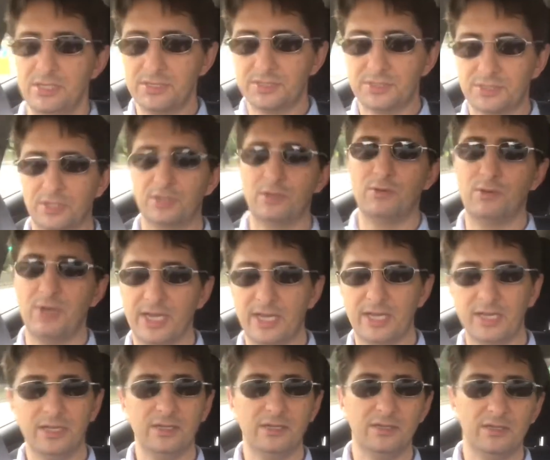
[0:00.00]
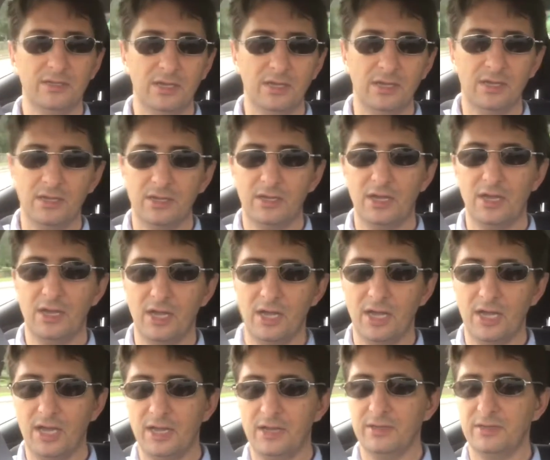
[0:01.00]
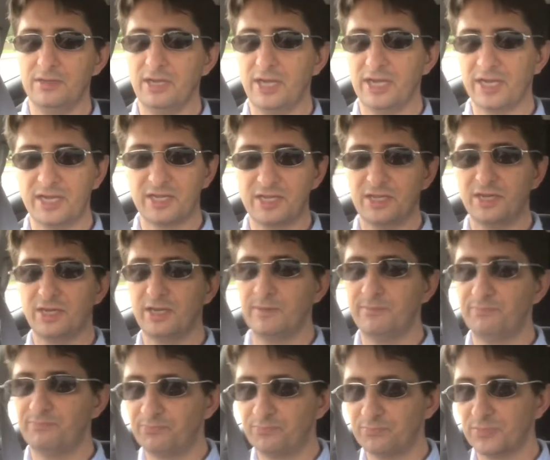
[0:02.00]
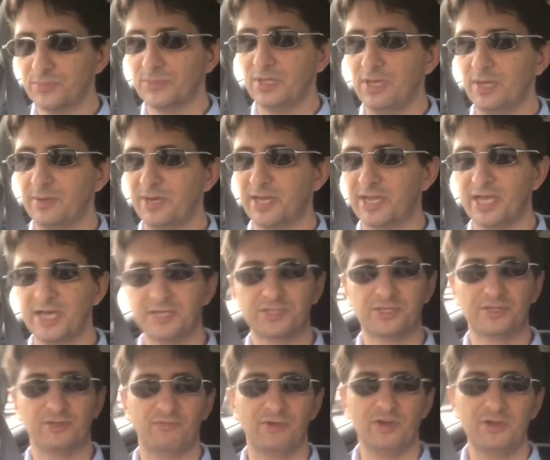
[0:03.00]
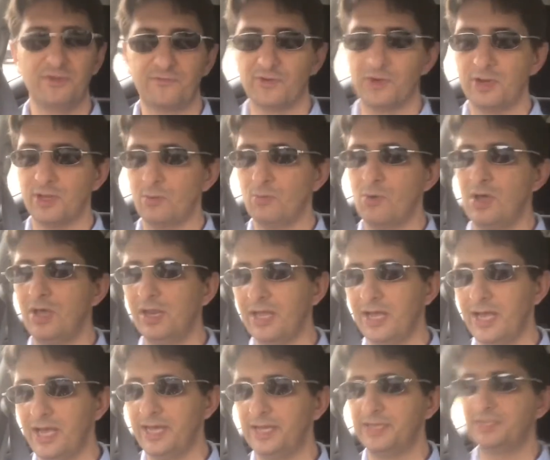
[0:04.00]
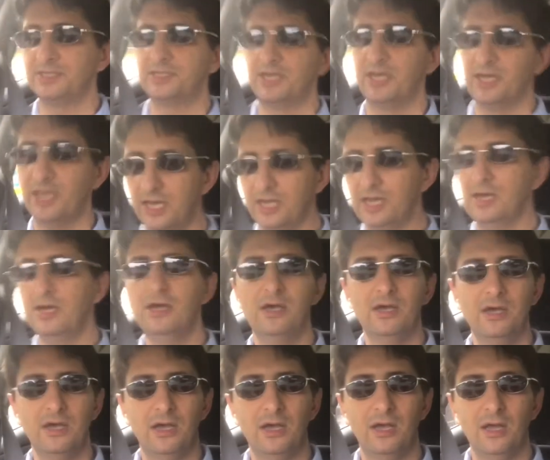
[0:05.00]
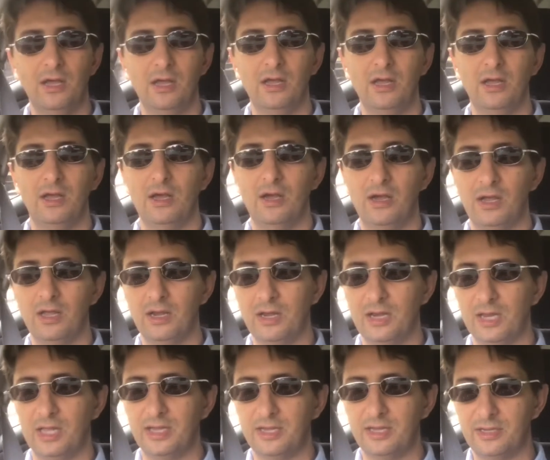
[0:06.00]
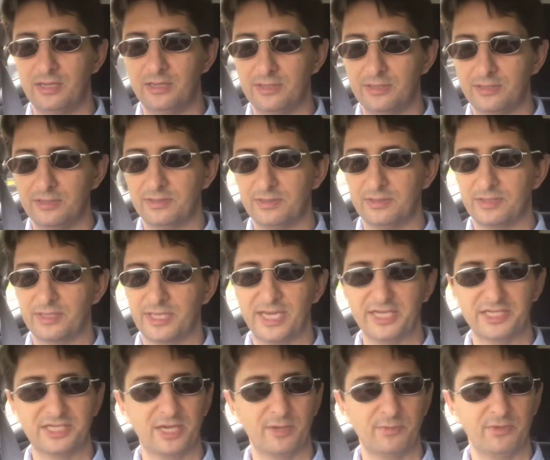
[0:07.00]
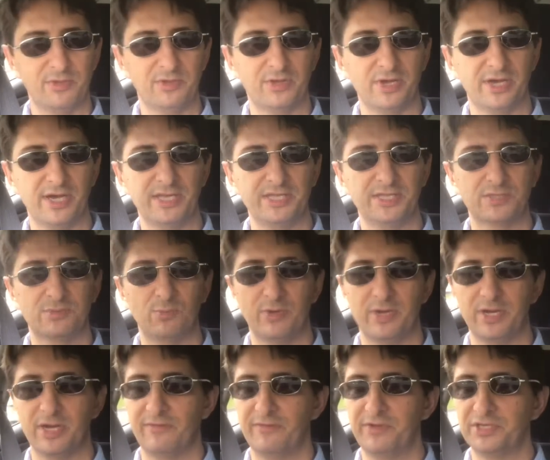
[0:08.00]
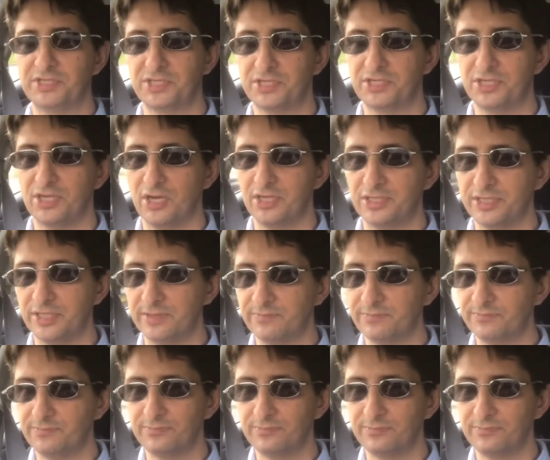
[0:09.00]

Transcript: So uh, I'm going to um, I'm going to cut to the road for a little while, and uh, I'll uh, catch up with you guys when I reach the charger.